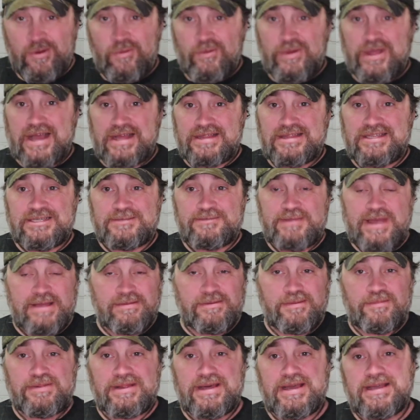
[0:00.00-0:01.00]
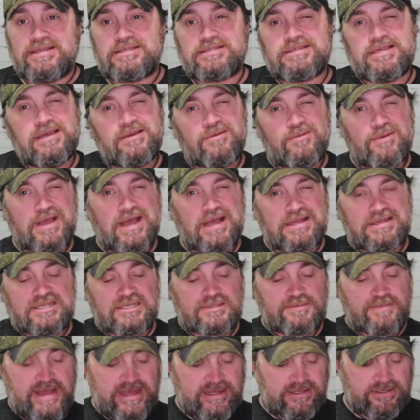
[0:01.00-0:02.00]
we got these paper plates, we got
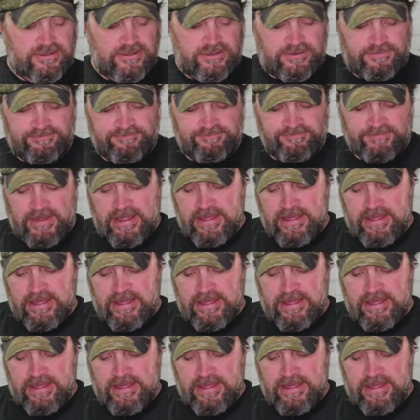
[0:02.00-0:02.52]
this pencil.